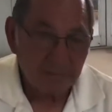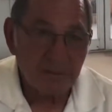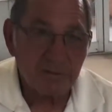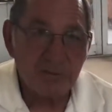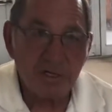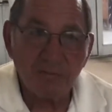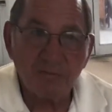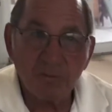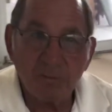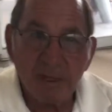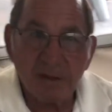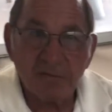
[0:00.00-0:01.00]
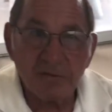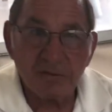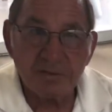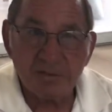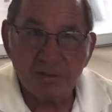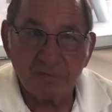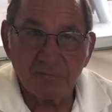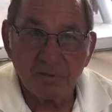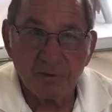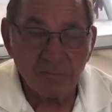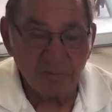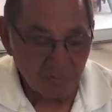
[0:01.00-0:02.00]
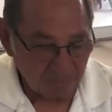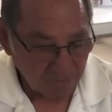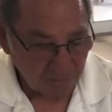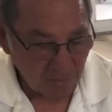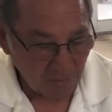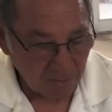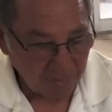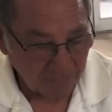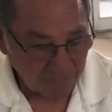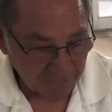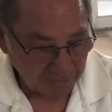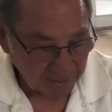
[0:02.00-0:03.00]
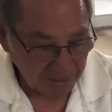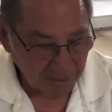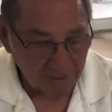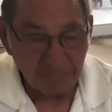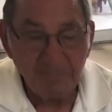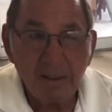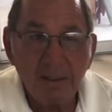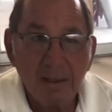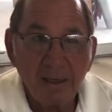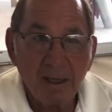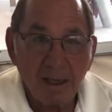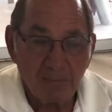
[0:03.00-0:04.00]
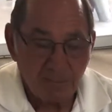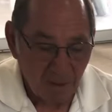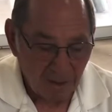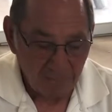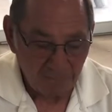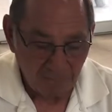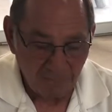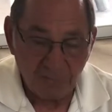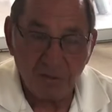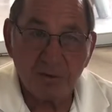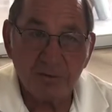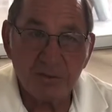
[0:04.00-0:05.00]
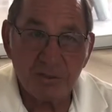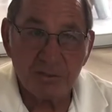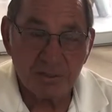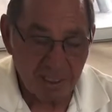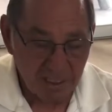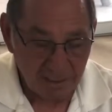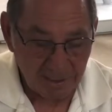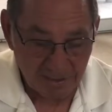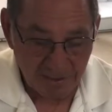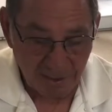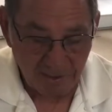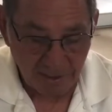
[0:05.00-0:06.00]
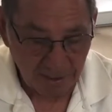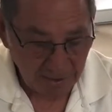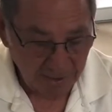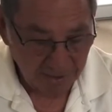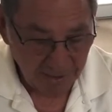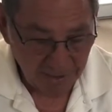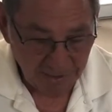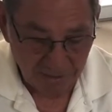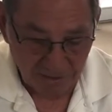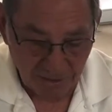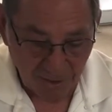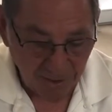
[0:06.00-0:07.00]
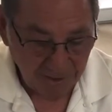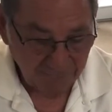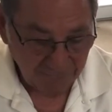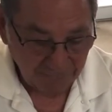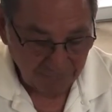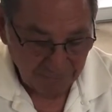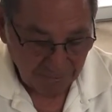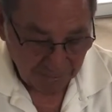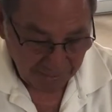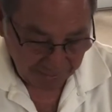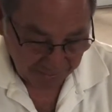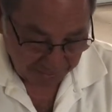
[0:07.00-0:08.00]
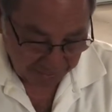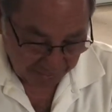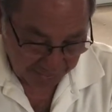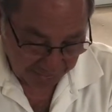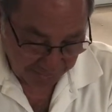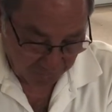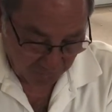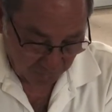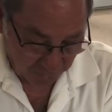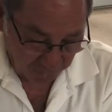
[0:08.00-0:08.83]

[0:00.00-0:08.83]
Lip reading: There's several methods of removing the corn from the cob. I prefer just taking a serrated edge knife and cutting the corn